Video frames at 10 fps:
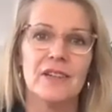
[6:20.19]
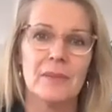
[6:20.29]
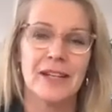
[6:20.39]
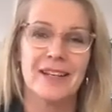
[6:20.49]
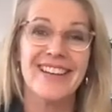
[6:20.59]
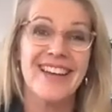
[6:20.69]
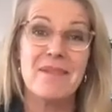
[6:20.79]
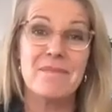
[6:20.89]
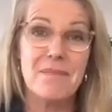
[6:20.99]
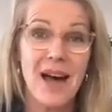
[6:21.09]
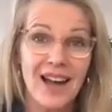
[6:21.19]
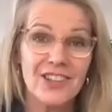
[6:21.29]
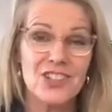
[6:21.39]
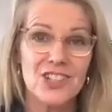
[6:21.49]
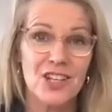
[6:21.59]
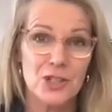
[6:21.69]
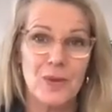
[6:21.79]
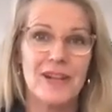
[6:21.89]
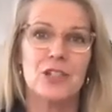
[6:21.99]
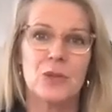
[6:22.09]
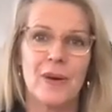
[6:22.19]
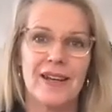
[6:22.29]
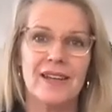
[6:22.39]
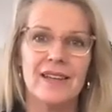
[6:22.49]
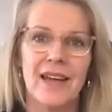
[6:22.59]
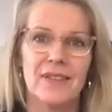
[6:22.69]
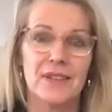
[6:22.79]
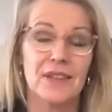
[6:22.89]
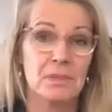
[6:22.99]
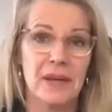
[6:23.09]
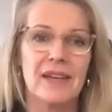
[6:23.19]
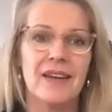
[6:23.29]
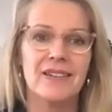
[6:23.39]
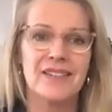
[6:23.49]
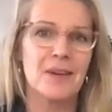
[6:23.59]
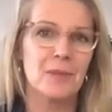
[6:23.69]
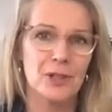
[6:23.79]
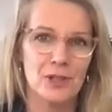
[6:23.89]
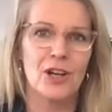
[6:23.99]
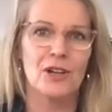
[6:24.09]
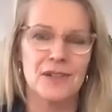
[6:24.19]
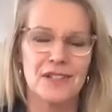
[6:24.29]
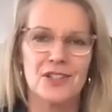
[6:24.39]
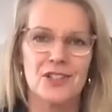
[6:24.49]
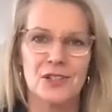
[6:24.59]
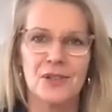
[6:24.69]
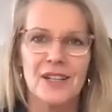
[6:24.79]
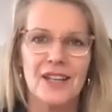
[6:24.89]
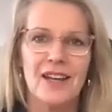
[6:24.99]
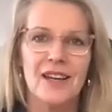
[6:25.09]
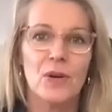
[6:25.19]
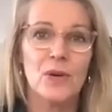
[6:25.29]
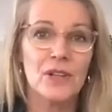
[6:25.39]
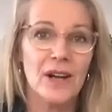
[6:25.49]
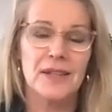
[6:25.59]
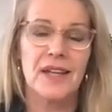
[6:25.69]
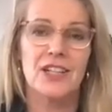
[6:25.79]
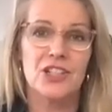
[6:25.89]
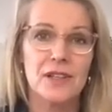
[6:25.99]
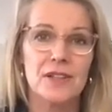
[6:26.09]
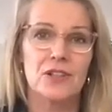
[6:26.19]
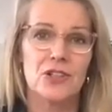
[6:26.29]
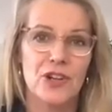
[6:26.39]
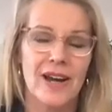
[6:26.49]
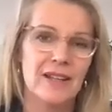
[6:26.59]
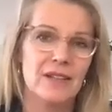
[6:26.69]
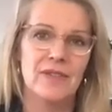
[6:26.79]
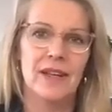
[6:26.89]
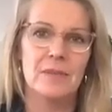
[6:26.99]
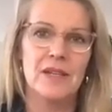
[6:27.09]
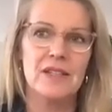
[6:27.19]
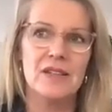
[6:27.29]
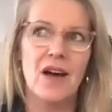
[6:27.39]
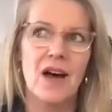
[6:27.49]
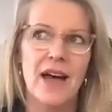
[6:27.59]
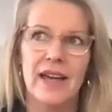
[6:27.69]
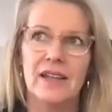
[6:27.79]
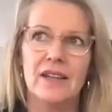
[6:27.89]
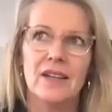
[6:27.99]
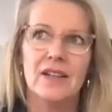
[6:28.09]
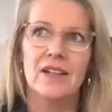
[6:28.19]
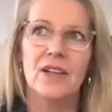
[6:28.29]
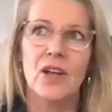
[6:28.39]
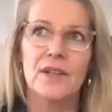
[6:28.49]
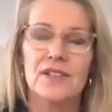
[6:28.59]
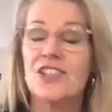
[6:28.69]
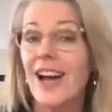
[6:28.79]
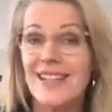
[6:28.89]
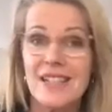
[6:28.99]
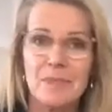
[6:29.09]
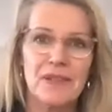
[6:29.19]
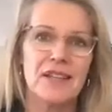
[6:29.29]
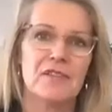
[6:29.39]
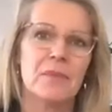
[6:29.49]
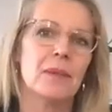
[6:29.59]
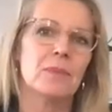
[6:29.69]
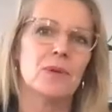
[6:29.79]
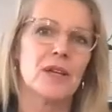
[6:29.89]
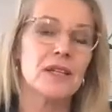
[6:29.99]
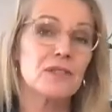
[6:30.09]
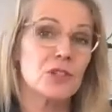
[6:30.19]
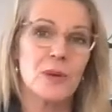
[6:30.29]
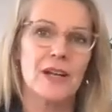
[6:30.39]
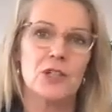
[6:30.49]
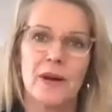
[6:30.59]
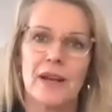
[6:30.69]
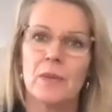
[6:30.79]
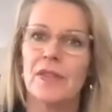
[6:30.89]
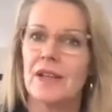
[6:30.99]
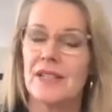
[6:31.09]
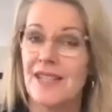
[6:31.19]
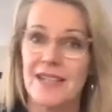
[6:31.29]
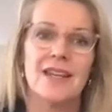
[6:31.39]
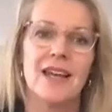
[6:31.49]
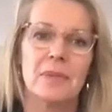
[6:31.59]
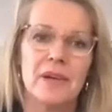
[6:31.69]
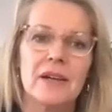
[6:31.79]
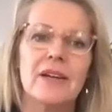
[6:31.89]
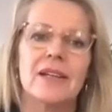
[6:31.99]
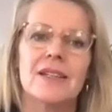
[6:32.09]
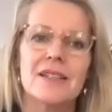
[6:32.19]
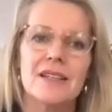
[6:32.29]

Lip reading: I mean, March 2020, as a speaker and someone who goes into organizations to do training and development, I lost 90% of my bookings for 2020 within a 10-day period.